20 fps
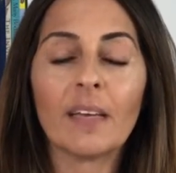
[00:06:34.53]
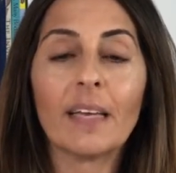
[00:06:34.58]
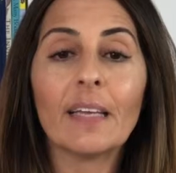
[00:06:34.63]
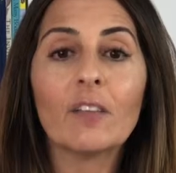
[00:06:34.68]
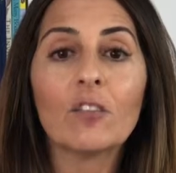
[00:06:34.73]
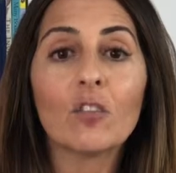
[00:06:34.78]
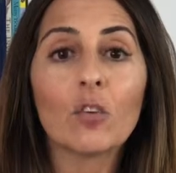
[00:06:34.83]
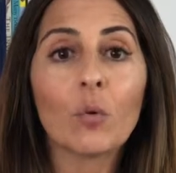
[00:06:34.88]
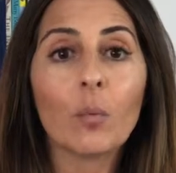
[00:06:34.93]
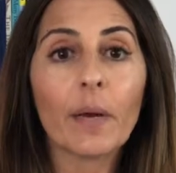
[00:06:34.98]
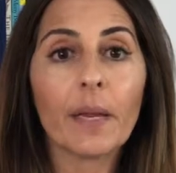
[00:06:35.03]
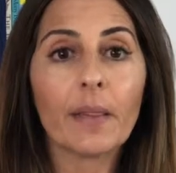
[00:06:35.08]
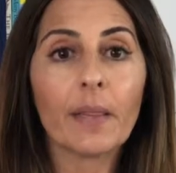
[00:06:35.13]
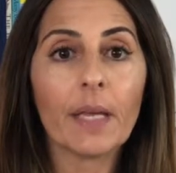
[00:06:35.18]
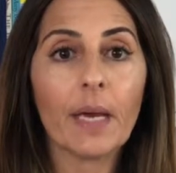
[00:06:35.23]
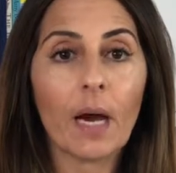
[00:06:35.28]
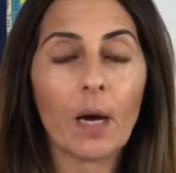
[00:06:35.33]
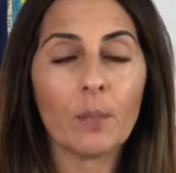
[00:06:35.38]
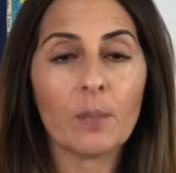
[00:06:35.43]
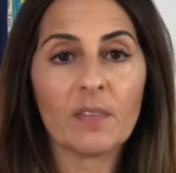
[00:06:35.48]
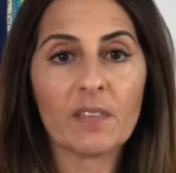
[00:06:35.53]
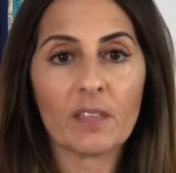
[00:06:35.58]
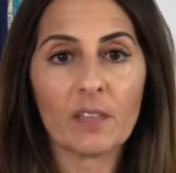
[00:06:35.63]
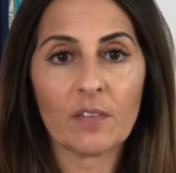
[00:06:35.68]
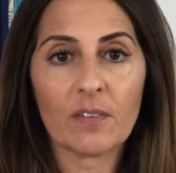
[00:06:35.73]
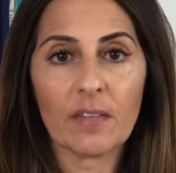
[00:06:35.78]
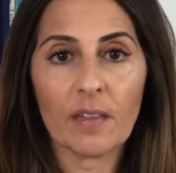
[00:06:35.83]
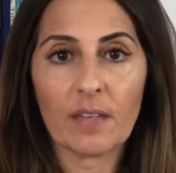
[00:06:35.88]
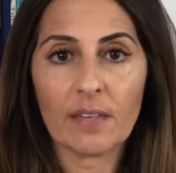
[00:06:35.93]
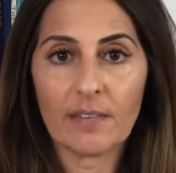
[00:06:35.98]
integrate the
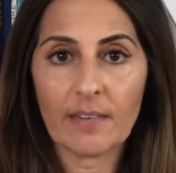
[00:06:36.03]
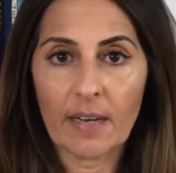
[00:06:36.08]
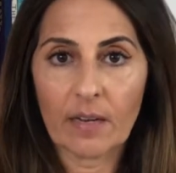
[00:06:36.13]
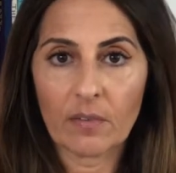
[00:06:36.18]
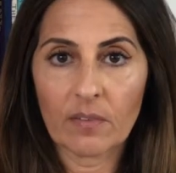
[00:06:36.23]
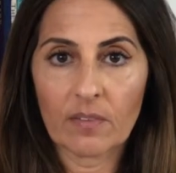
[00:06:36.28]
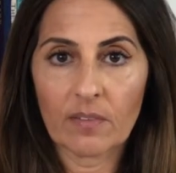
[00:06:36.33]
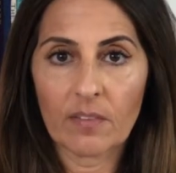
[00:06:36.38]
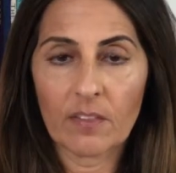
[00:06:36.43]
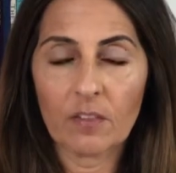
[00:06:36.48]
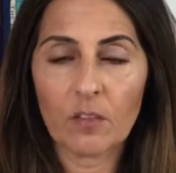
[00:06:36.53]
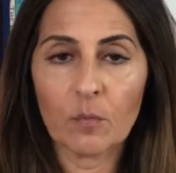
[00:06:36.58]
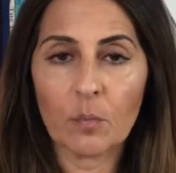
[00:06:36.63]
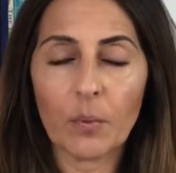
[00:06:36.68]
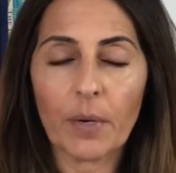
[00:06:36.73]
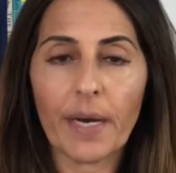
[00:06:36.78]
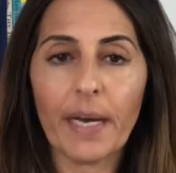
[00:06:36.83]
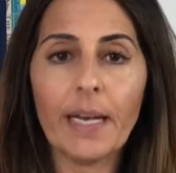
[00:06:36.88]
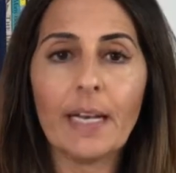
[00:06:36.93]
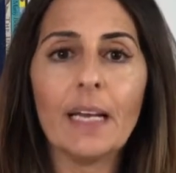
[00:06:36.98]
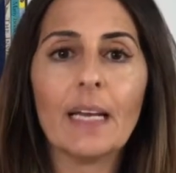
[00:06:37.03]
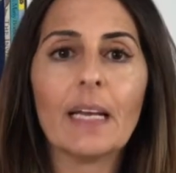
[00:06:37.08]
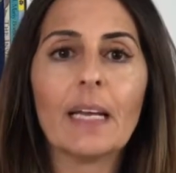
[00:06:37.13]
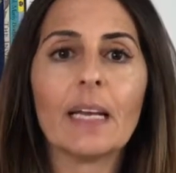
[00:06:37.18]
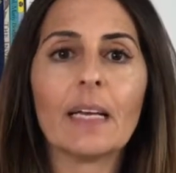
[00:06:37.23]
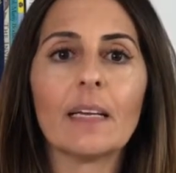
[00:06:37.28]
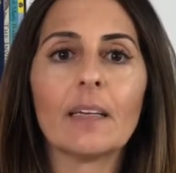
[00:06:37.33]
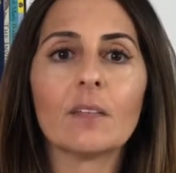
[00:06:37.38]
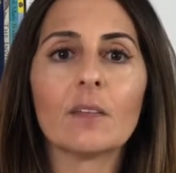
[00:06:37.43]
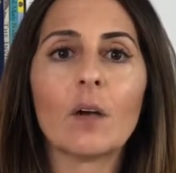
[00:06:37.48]
upstairs and the downstairs brain
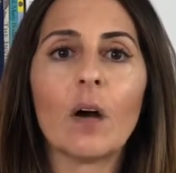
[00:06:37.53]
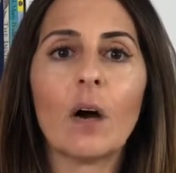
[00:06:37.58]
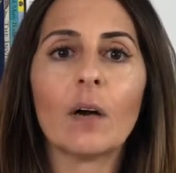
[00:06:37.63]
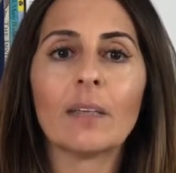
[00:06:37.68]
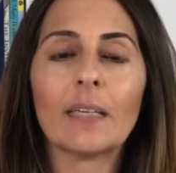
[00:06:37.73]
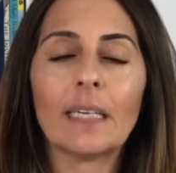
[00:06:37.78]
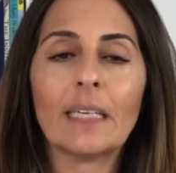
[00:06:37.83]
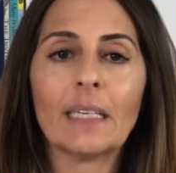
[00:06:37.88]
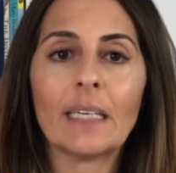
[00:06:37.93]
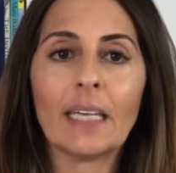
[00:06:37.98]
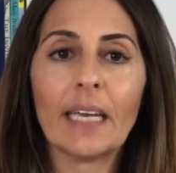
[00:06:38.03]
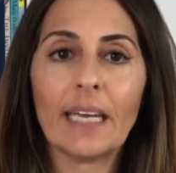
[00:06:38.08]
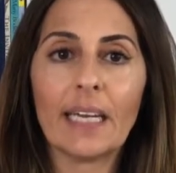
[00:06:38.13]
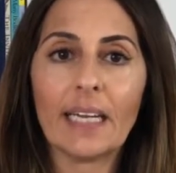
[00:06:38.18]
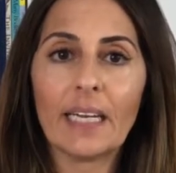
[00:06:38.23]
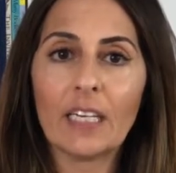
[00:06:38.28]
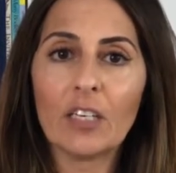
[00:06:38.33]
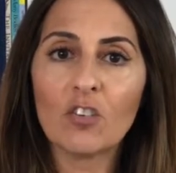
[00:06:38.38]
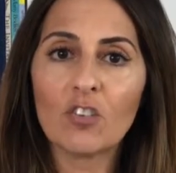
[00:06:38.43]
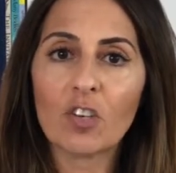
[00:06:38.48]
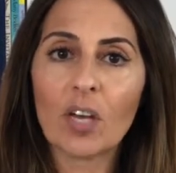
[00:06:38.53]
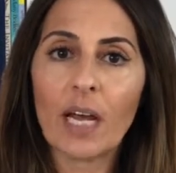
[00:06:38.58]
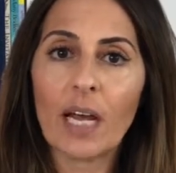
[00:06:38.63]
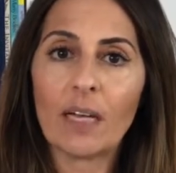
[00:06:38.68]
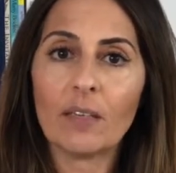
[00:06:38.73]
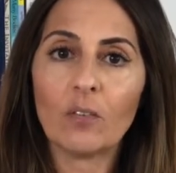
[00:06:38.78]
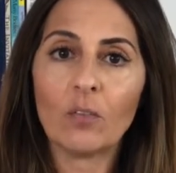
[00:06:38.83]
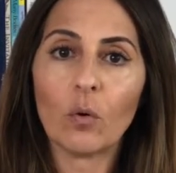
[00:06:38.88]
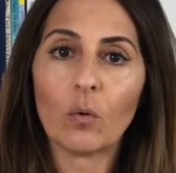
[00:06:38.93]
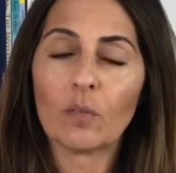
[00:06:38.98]
is called engage
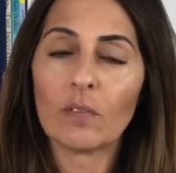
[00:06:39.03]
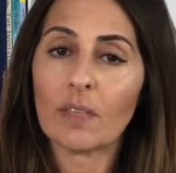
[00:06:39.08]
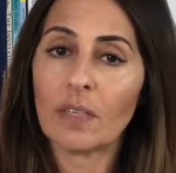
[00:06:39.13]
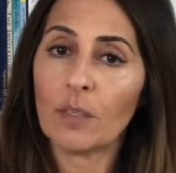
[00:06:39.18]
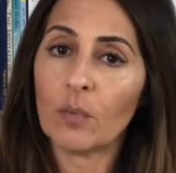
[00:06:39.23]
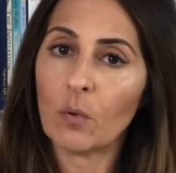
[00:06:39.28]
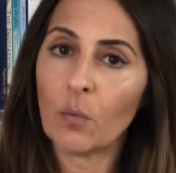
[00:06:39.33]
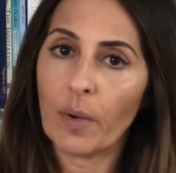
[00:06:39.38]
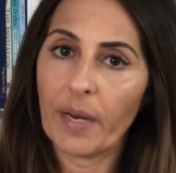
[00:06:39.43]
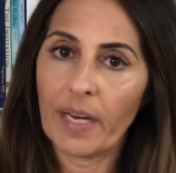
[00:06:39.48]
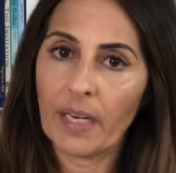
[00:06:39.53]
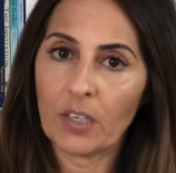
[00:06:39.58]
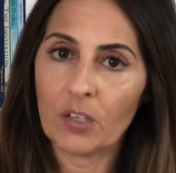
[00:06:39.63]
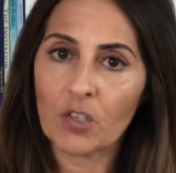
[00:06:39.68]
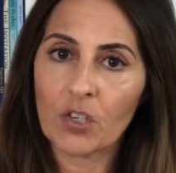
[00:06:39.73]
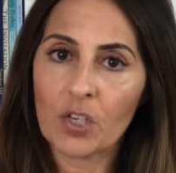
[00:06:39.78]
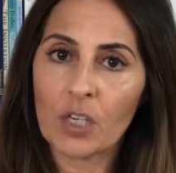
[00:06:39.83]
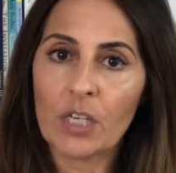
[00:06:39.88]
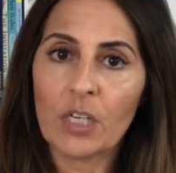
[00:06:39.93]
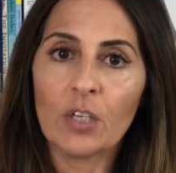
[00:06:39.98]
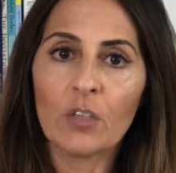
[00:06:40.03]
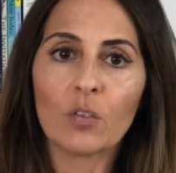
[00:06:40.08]
and don't enrage.